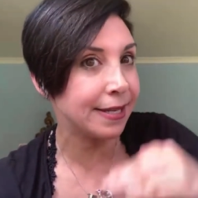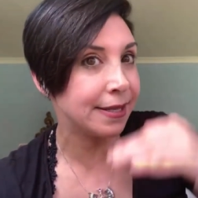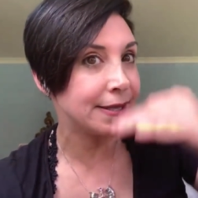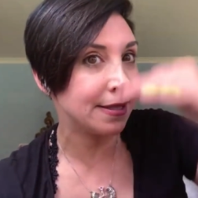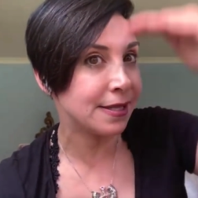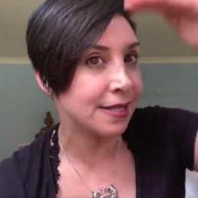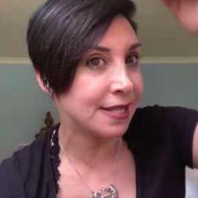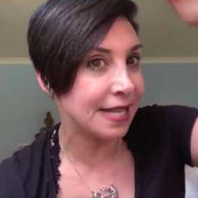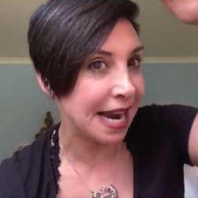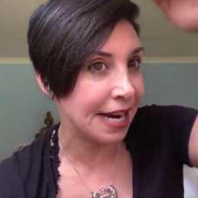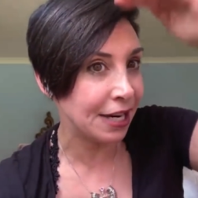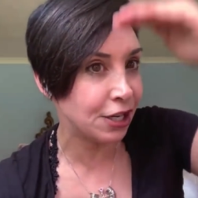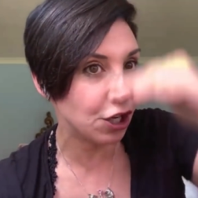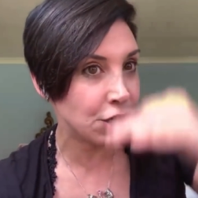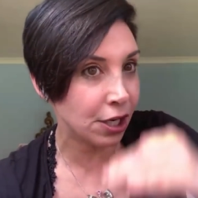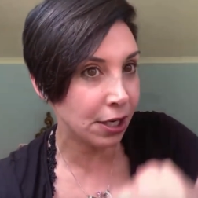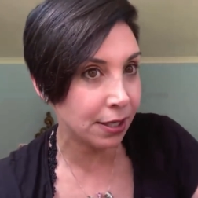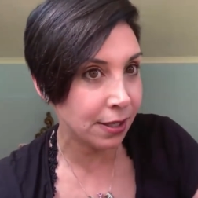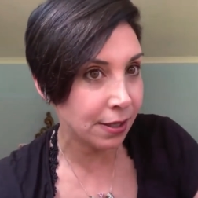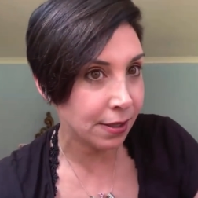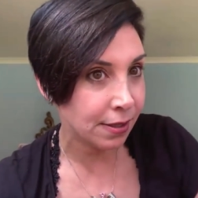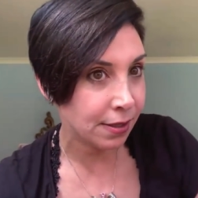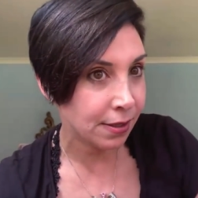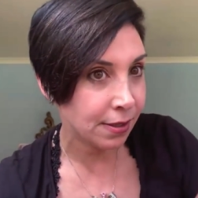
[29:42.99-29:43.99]
section,
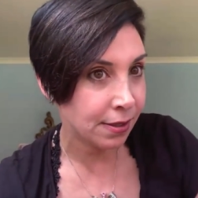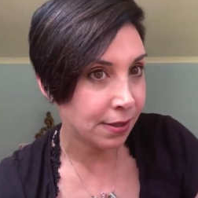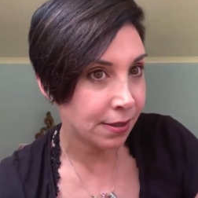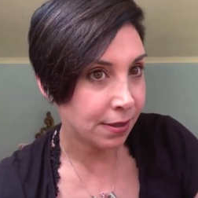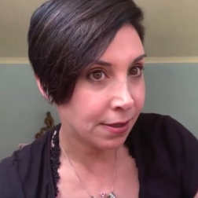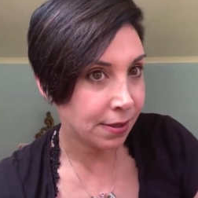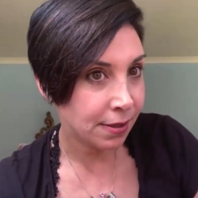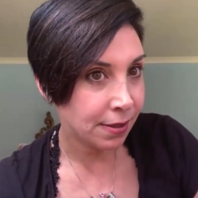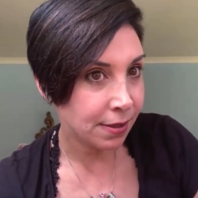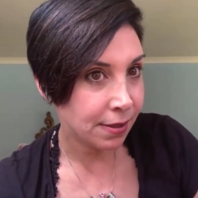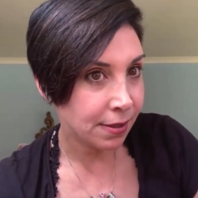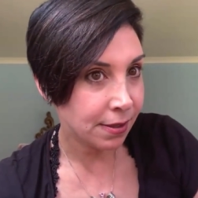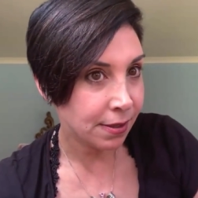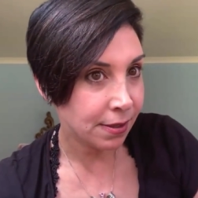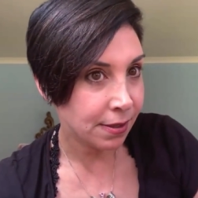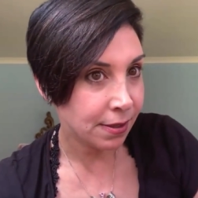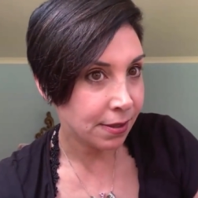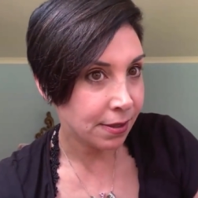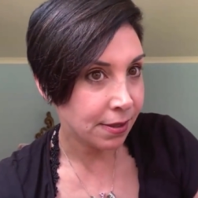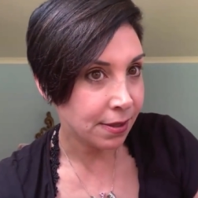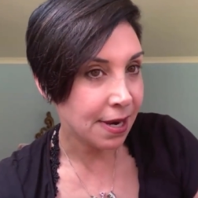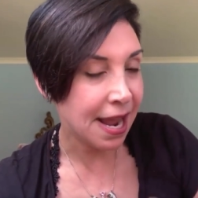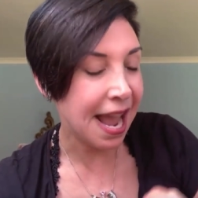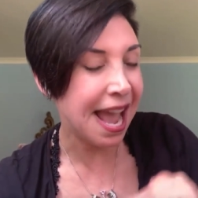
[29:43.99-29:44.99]

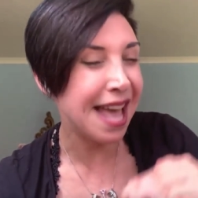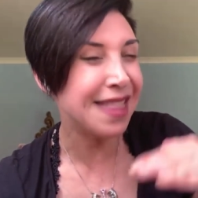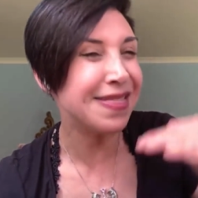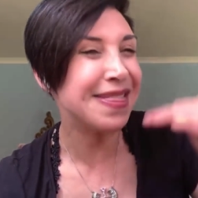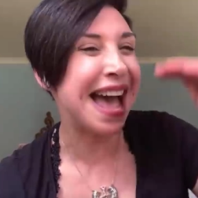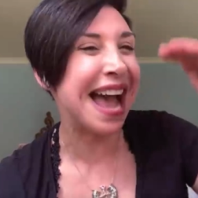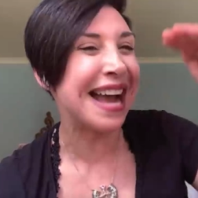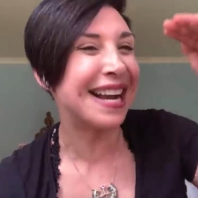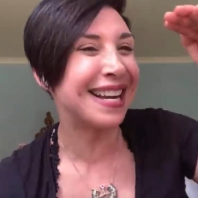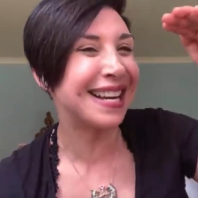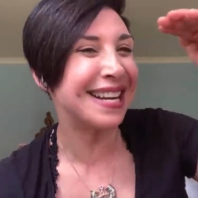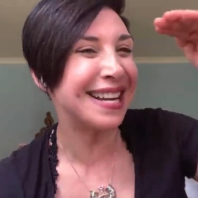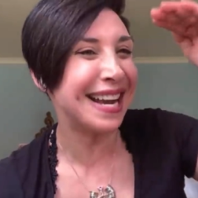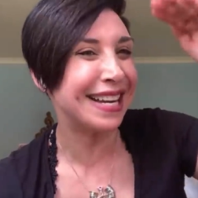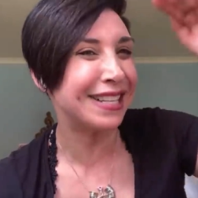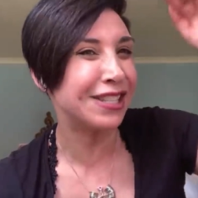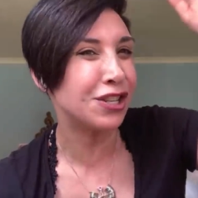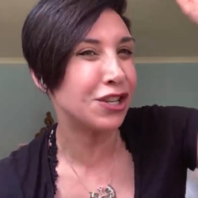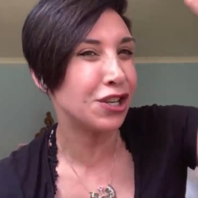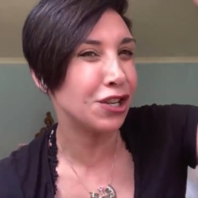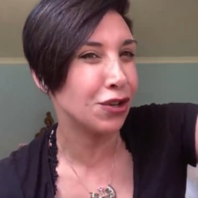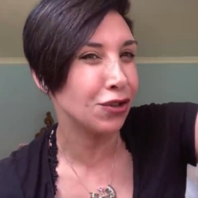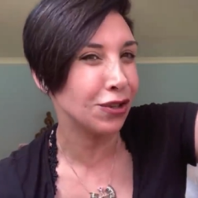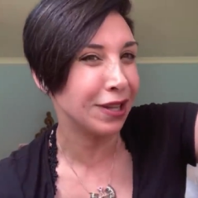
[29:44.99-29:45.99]
and that connects
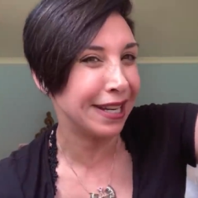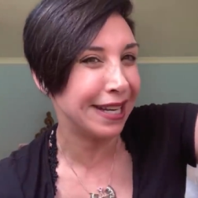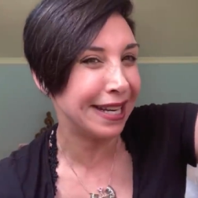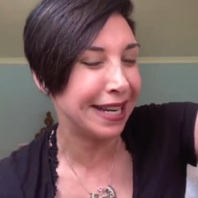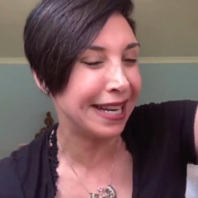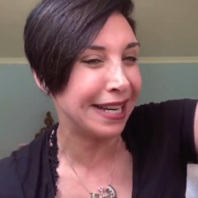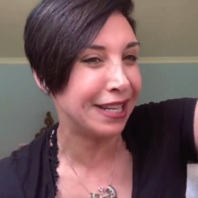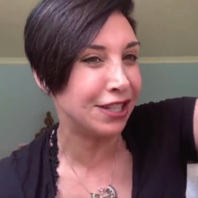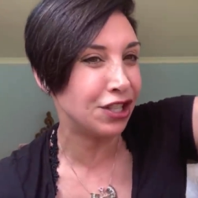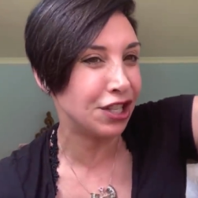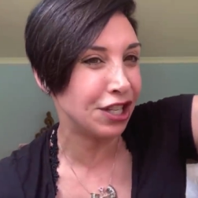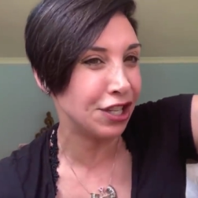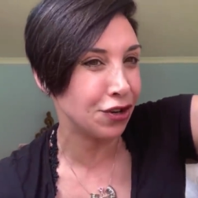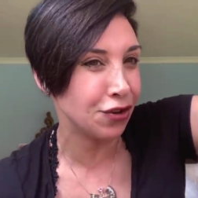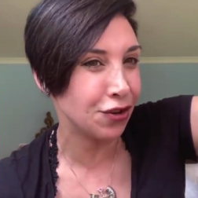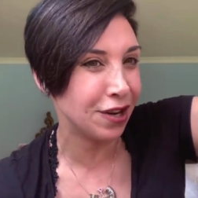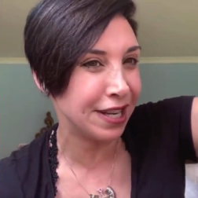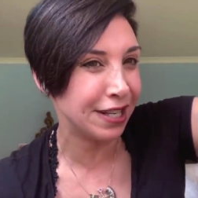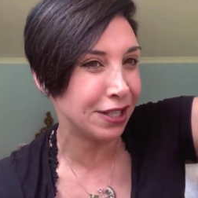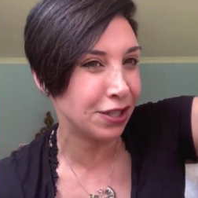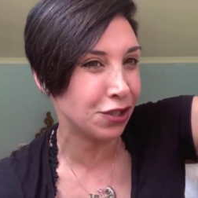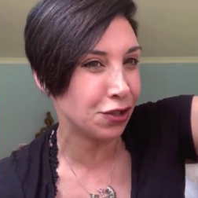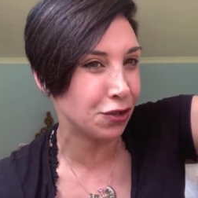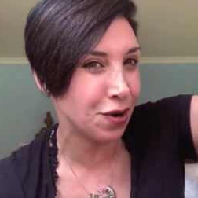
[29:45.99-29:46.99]
to your lineage and your
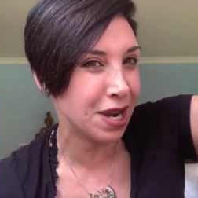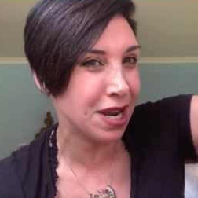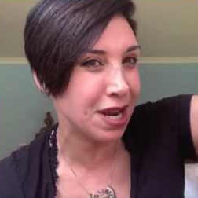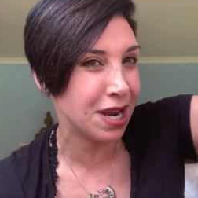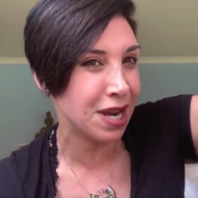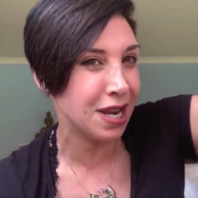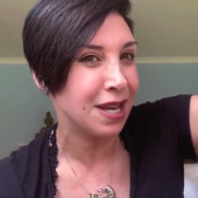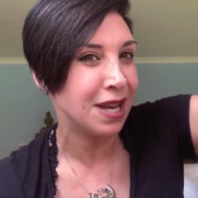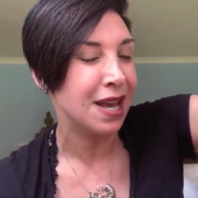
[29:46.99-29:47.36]
history.